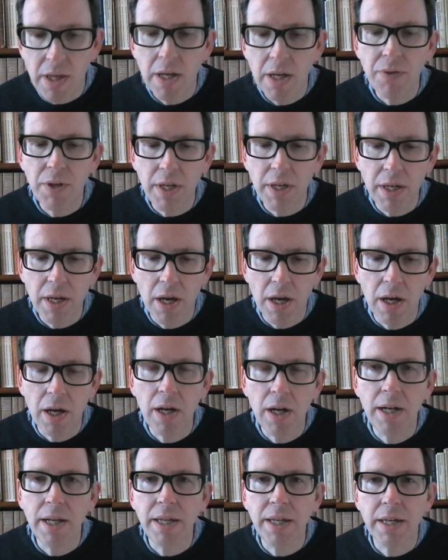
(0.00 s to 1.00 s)
the
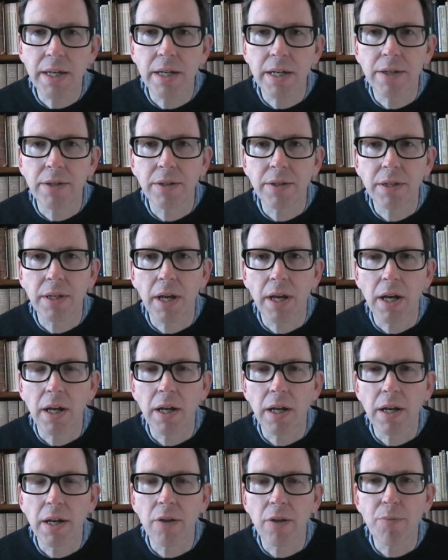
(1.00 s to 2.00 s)
early years,
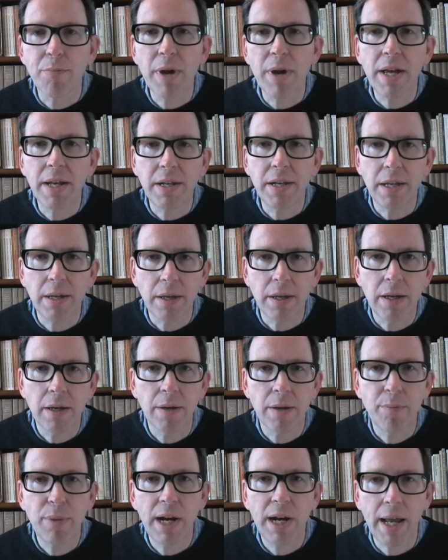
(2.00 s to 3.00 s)
mainly
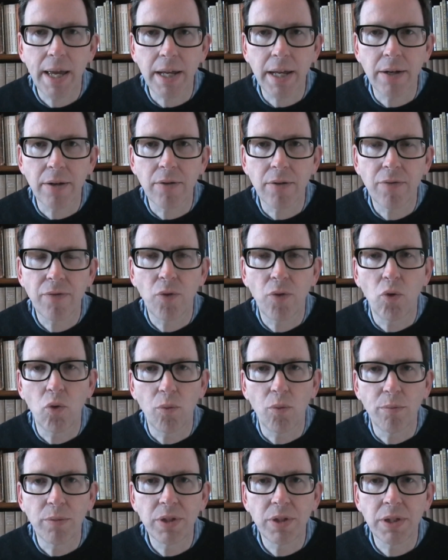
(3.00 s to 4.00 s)
plain
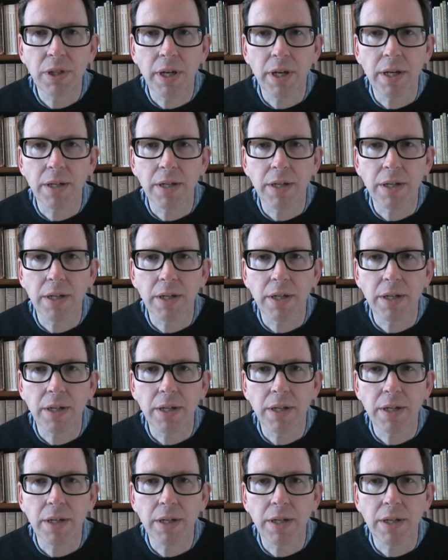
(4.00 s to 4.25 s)
forms,